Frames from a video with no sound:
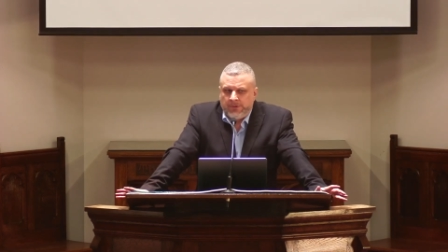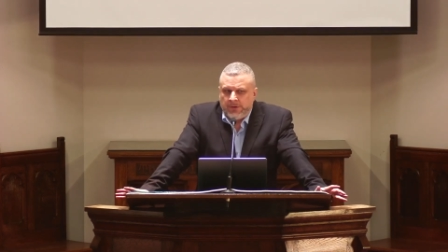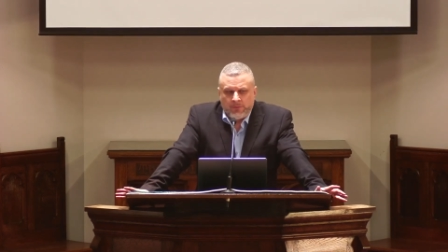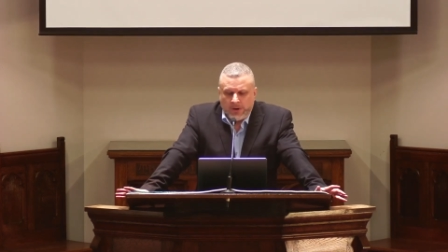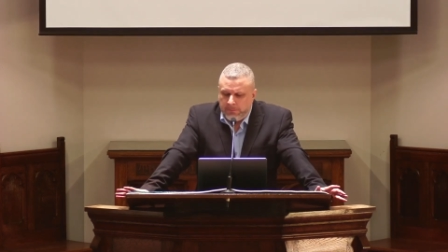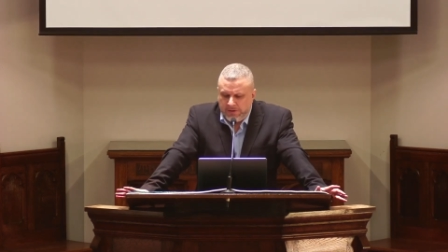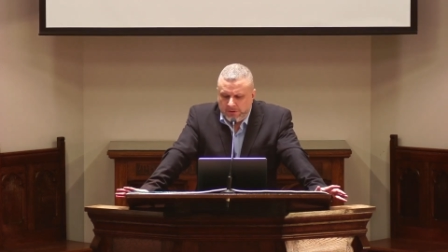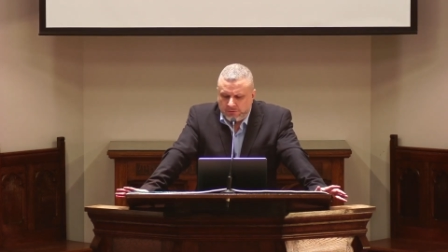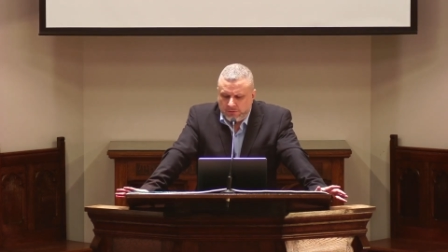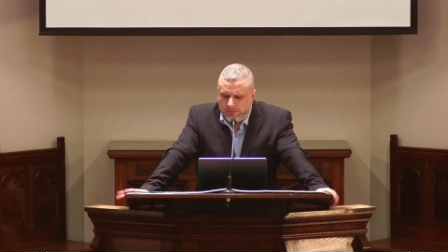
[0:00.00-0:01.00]
Great
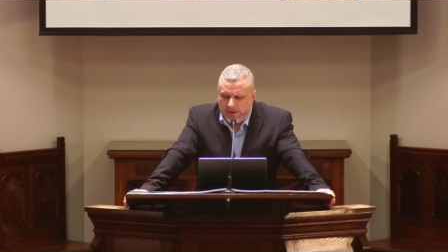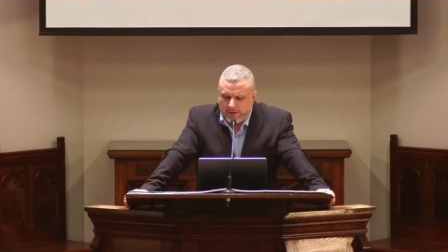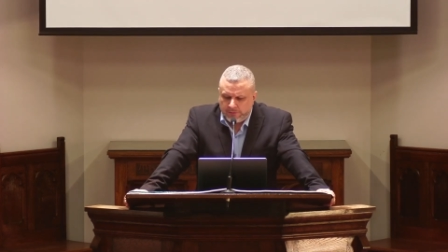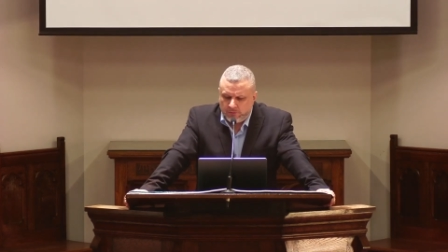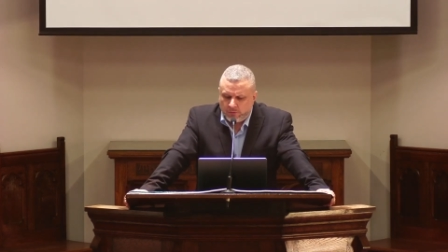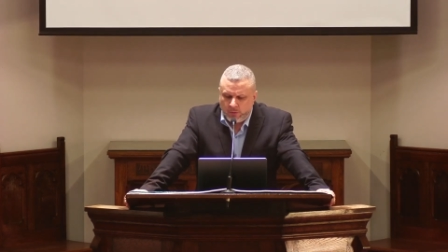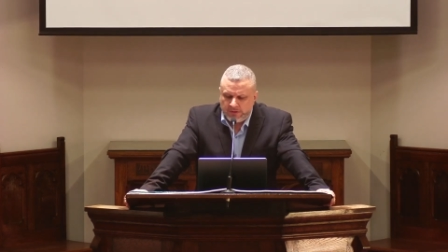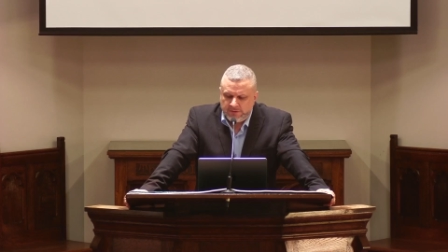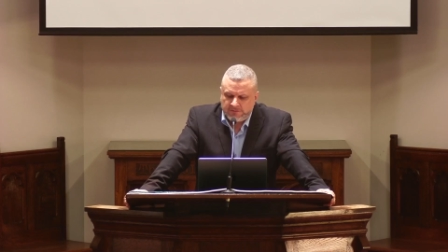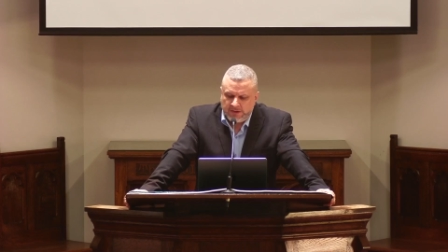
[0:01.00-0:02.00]
picture, Matthew
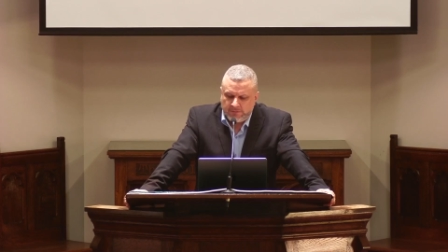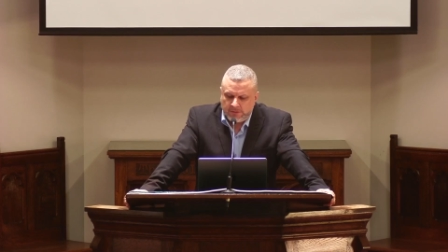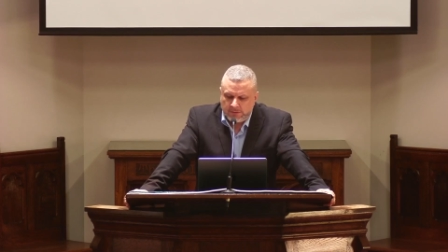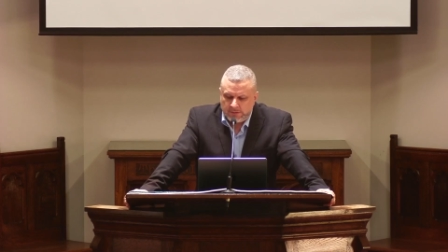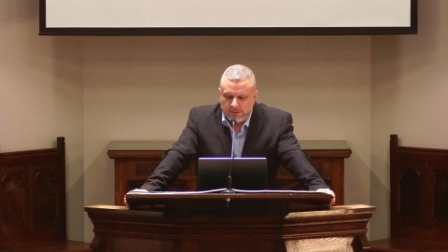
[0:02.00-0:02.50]
27.